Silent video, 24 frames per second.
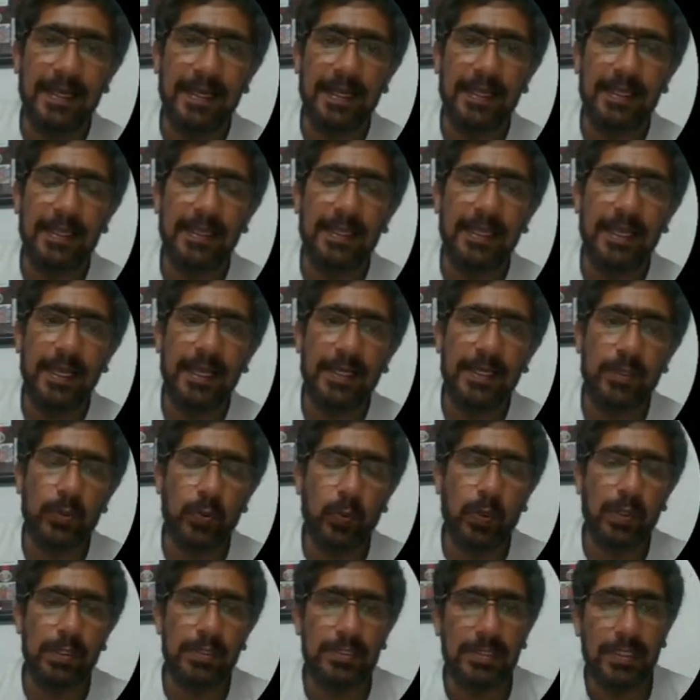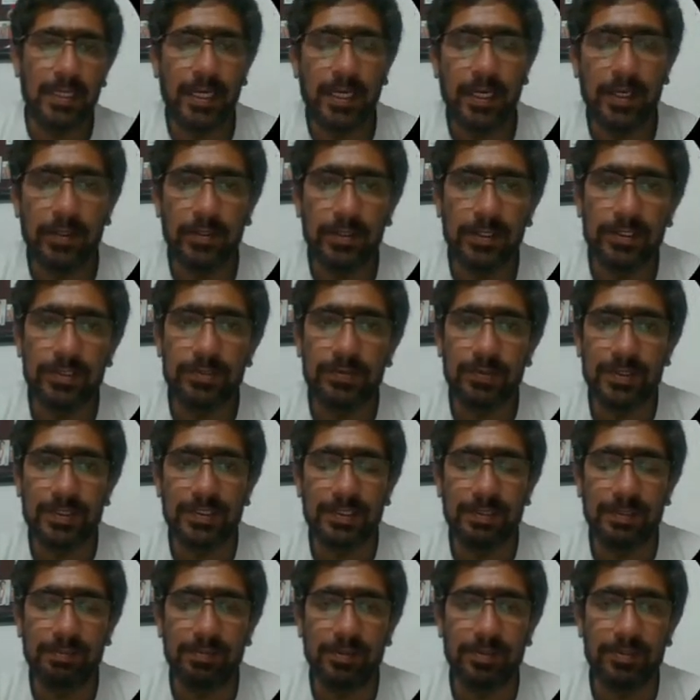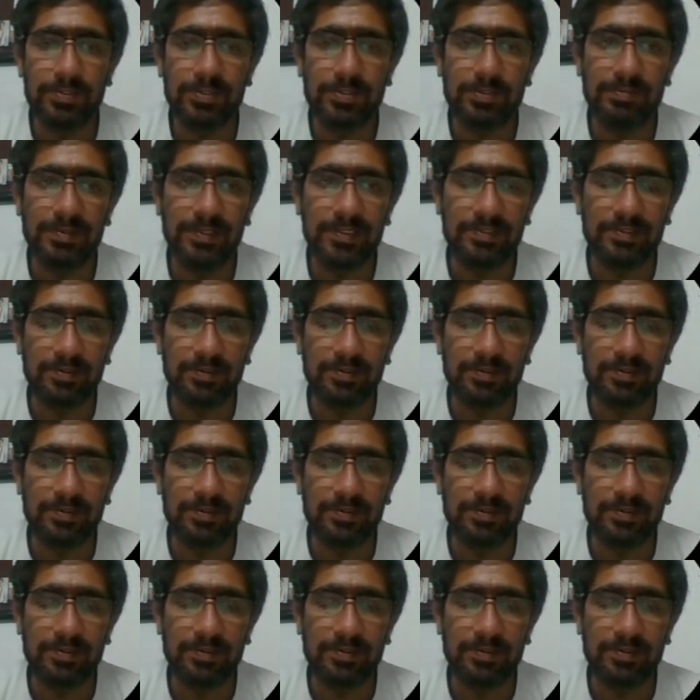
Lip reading: And that was how this was supposed to be.